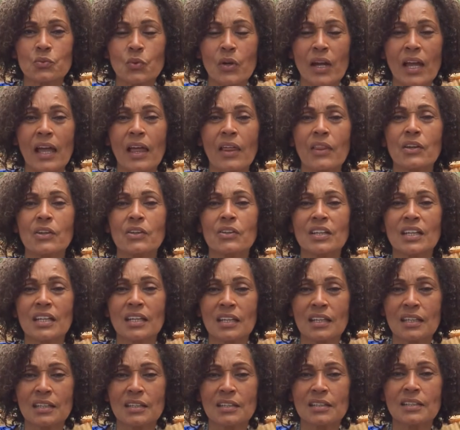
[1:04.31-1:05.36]
rather
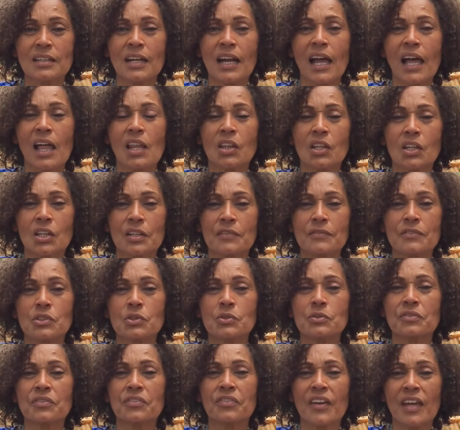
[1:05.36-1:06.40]
hear I love
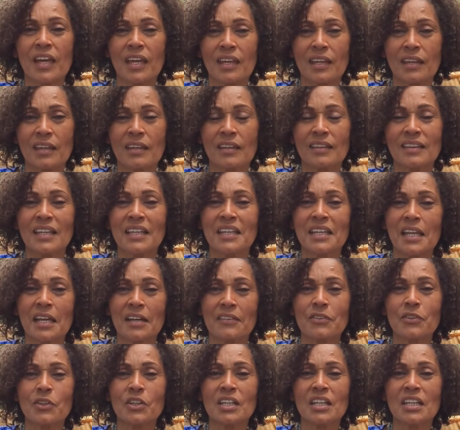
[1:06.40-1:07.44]
you fake than
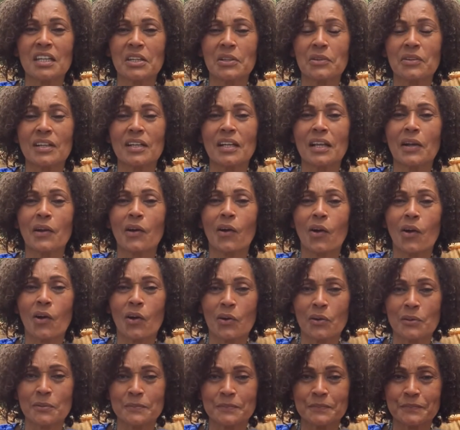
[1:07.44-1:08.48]
never hear it at
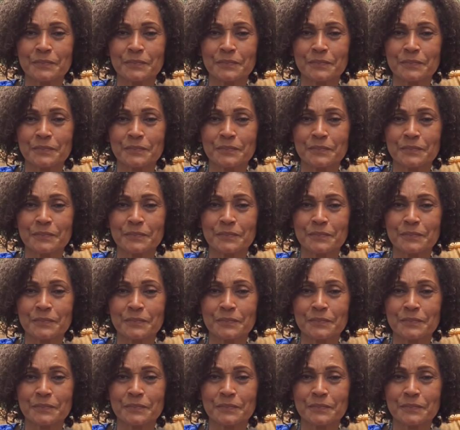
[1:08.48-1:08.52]
all.